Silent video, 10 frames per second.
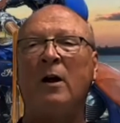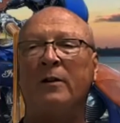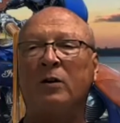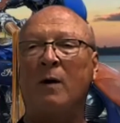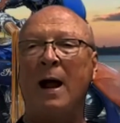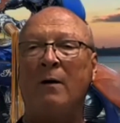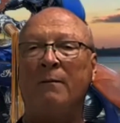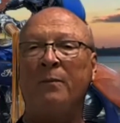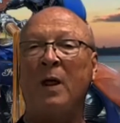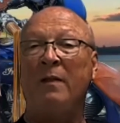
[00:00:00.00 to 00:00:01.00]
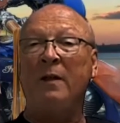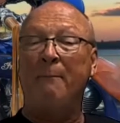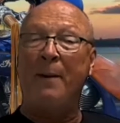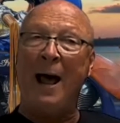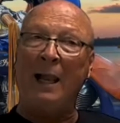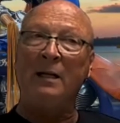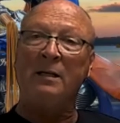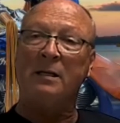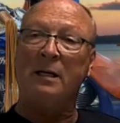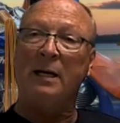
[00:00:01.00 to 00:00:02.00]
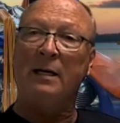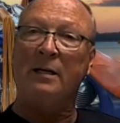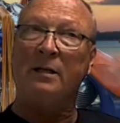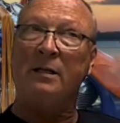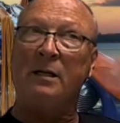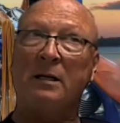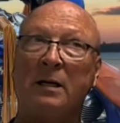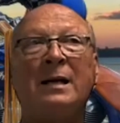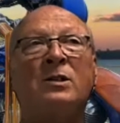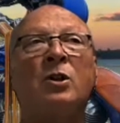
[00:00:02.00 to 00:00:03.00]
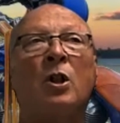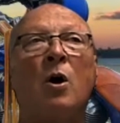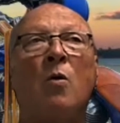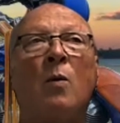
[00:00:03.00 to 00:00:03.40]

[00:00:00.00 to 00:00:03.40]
on the ground. The balance is nice and low,